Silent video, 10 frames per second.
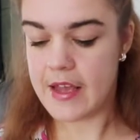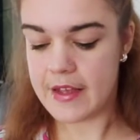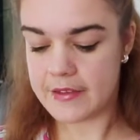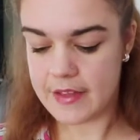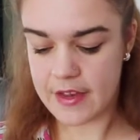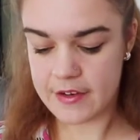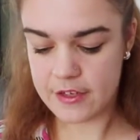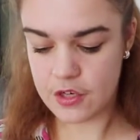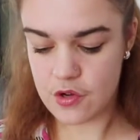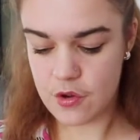is then
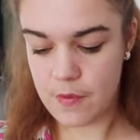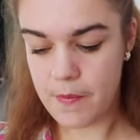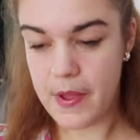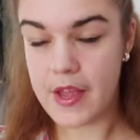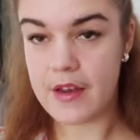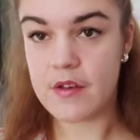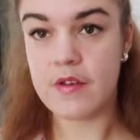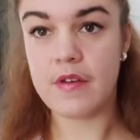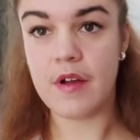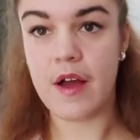to
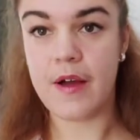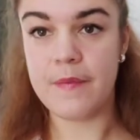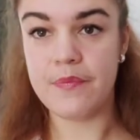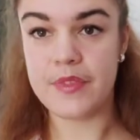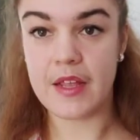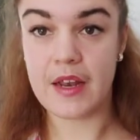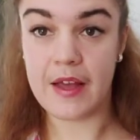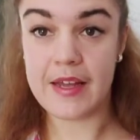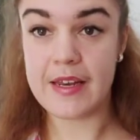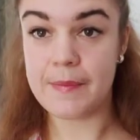pin the
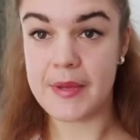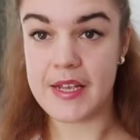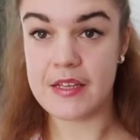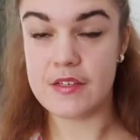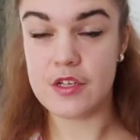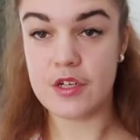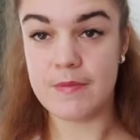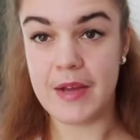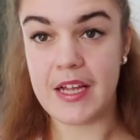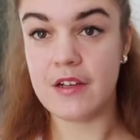lining piece to your
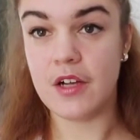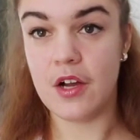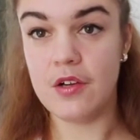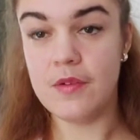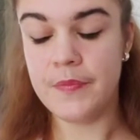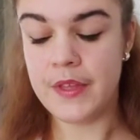main coat.